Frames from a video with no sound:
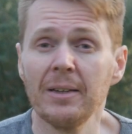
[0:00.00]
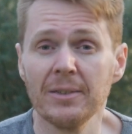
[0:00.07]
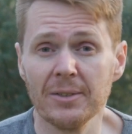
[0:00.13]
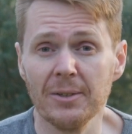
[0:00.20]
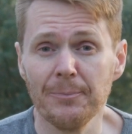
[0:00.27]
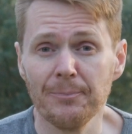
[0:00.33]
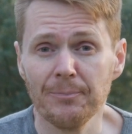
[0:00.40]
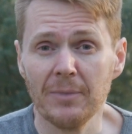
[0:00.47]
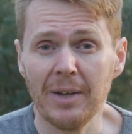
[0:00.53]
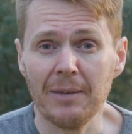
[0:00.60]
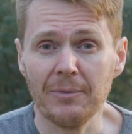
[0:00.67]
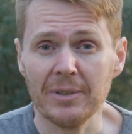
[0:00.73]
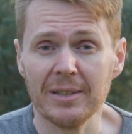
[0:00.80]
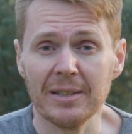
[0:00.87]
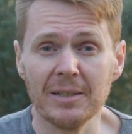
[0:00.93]
So I
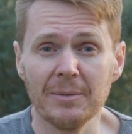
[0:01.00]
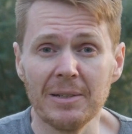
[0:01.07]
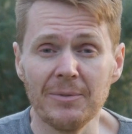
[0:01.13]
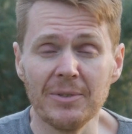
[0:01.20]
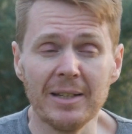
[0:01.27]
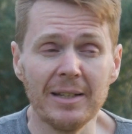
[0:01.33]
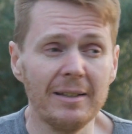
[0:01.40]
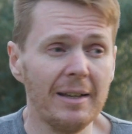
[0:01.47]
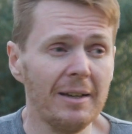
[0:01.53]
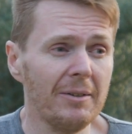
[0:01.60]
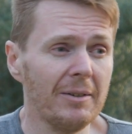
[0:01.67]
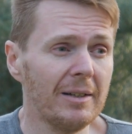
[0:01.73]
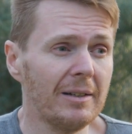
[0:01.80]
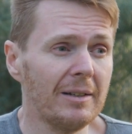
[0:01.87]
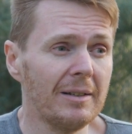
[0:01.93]
have the 6-17 now,
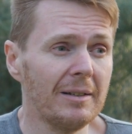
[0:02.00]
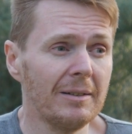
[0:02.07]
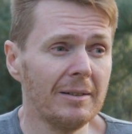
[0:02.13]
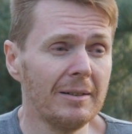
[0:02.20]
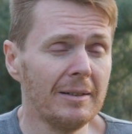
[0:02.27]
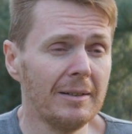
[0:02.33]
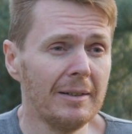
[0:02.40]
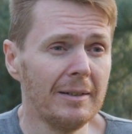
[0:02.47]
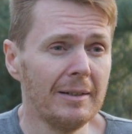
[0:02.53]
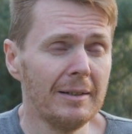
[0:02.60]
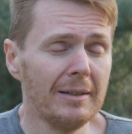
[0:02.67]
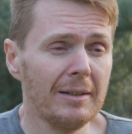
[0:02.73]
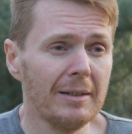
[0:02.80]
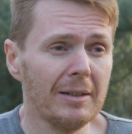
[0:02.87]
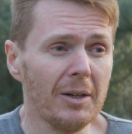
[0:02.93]
and
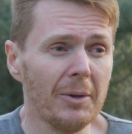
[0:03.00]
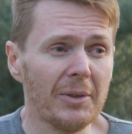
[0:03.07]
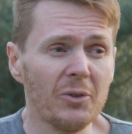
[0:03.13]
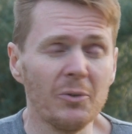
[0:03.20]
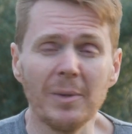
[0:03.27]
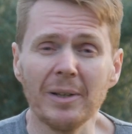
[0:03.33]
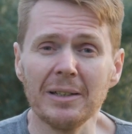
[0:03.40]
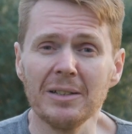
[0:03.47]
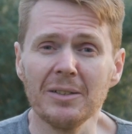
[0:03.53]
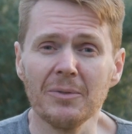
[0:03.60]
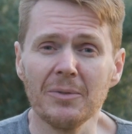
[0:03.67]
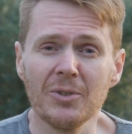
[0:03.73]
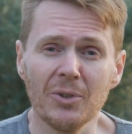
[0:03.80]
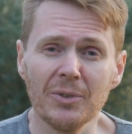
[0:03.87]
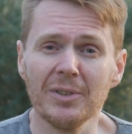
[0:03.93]
going through my list
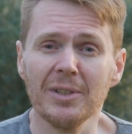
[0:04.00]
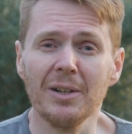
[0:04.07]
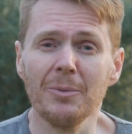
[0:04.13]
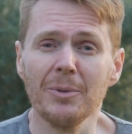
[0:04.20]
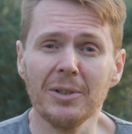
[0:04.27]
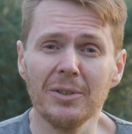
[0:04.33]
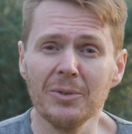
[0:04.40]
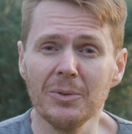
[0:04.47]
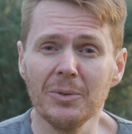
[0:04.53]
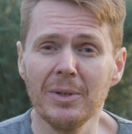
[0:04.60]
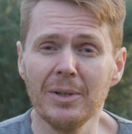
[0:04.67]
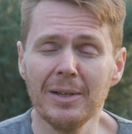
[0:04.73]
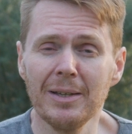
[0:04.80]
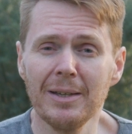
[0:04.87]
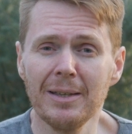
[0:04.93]
of shots that I want to do
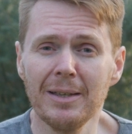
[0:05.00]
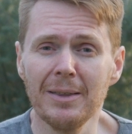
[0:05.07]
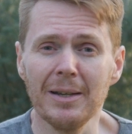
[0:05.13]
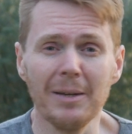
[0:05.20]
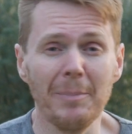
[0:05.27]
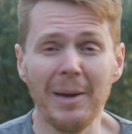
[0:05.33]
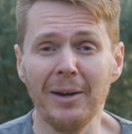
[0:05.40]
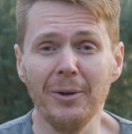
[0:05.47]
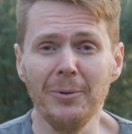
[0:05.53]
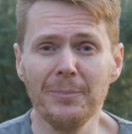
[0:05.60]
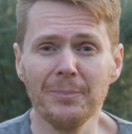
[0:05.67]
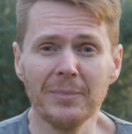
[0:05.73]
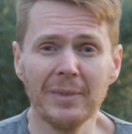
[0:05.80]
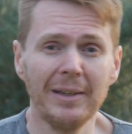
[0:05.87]
that are pano,